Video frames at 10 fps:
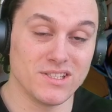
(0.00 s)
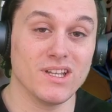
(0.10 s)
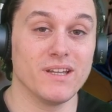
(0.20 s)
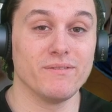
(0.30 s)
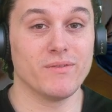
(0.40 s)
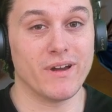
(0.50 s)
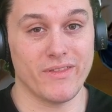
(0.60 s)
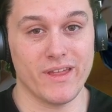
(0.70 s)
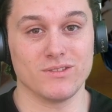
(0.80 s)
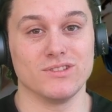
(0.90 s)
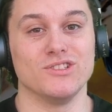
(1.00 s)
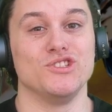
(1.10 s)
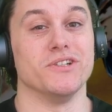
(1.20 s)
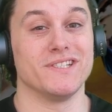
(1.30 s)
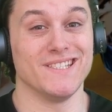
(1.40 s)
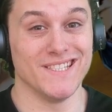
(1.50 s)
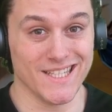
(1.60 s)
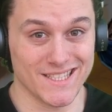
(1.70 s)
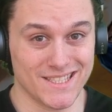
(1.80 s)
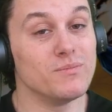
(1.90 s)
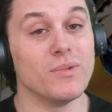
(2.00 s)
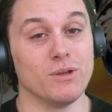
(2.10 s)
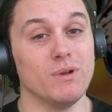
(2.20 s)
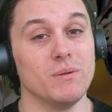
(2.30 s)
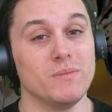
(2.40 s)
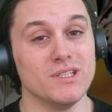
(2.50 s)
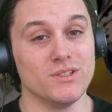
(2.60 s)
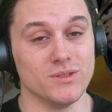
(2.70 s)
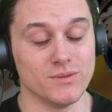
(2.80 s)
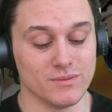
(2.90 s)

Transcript: not level 5000 just yet, but he will be soon.